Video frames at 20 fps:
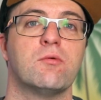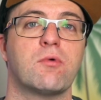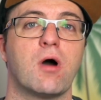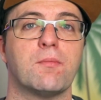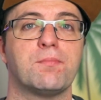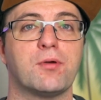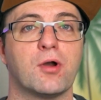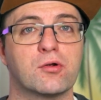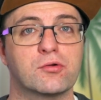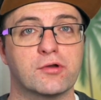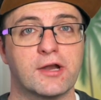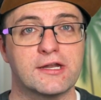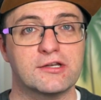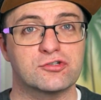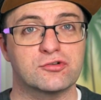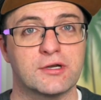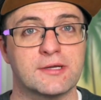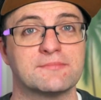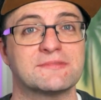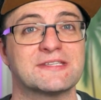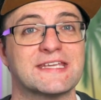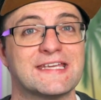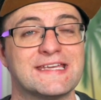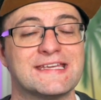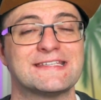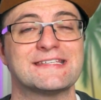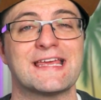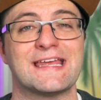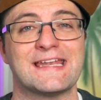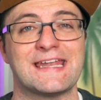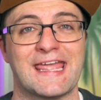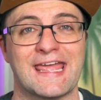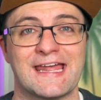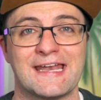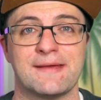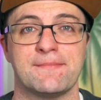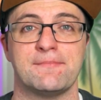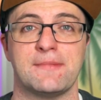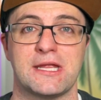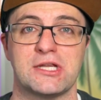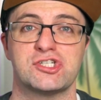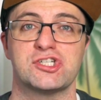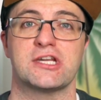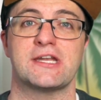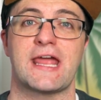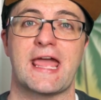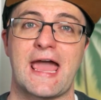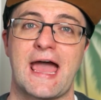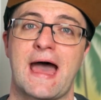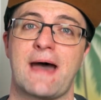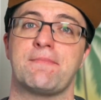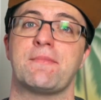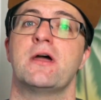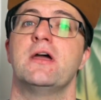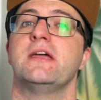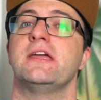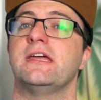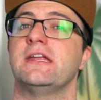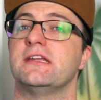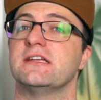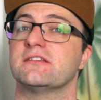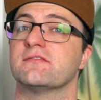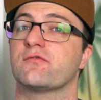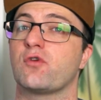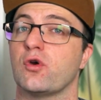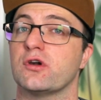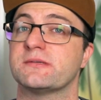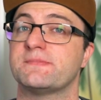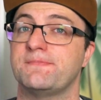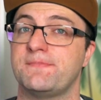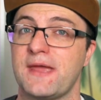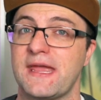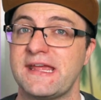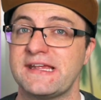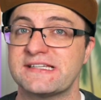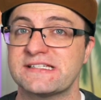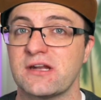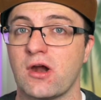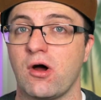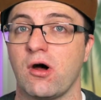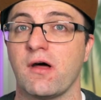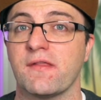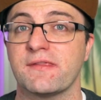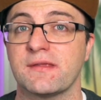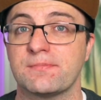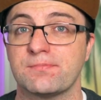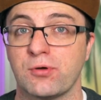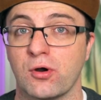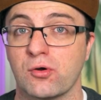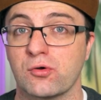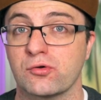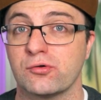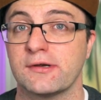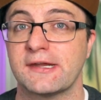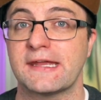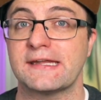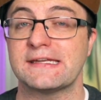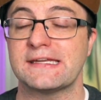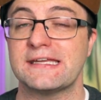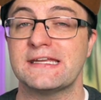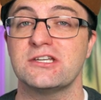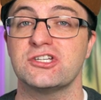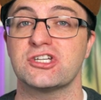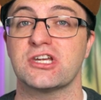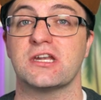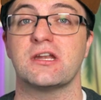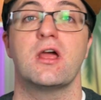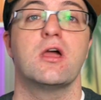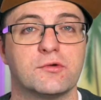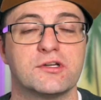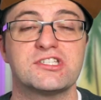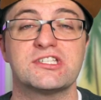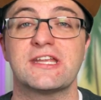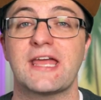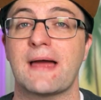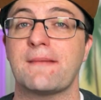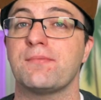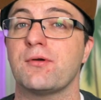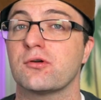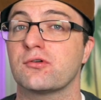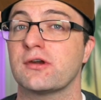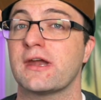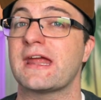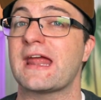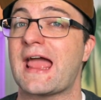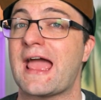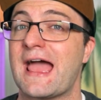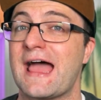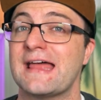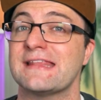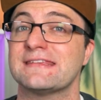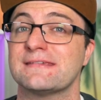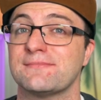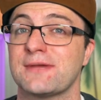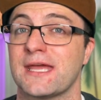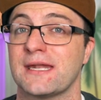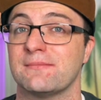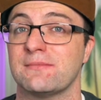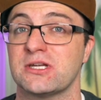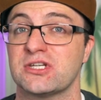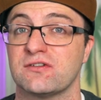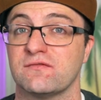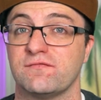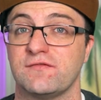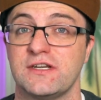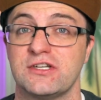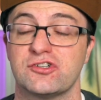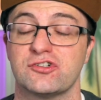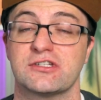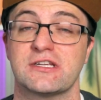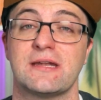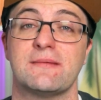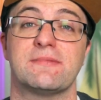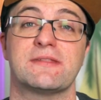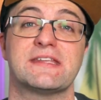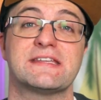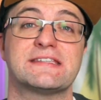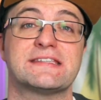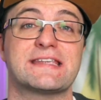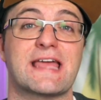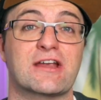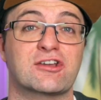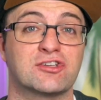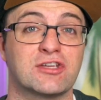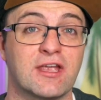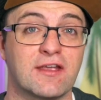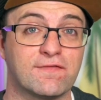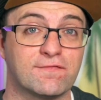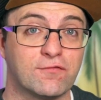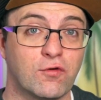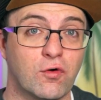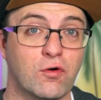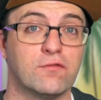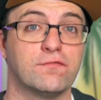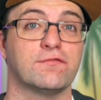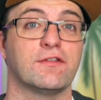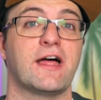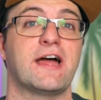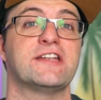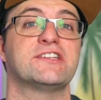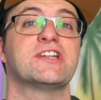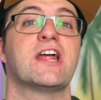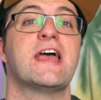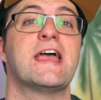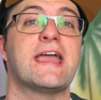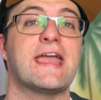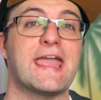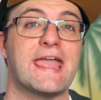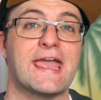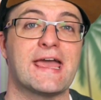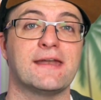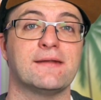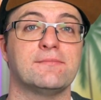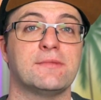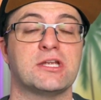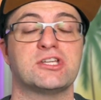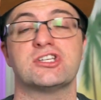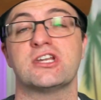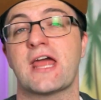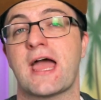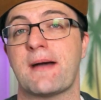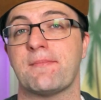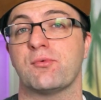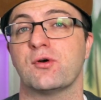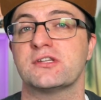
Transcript: Well, Procreate Dreams is an animation app. It is, of course, based on the Procreate engine, which the app Procreate had some animation features in it, but this is actually a full-fledged animation app.